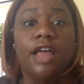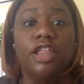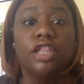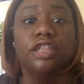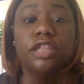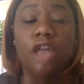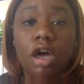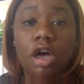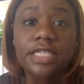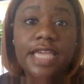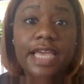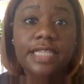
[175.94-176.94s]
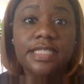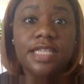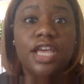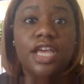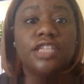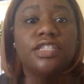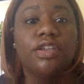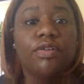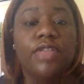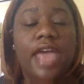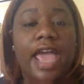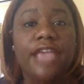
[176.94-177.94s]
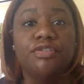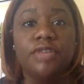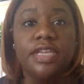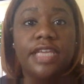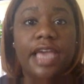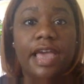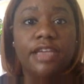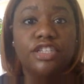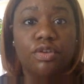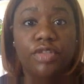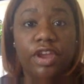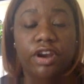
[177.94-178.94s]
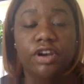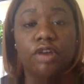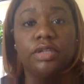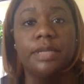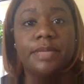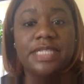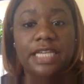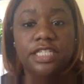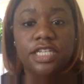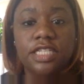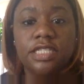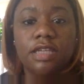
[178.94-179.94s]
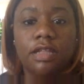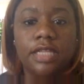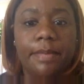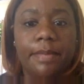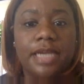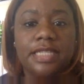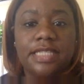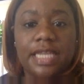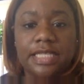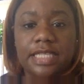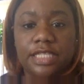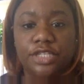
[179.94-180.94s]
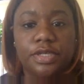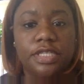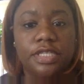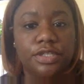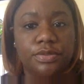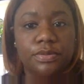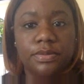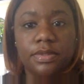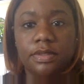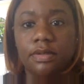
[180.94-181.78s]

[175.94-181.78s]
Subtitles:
long text so that you can so there are no limitations on the amount of text that you can use.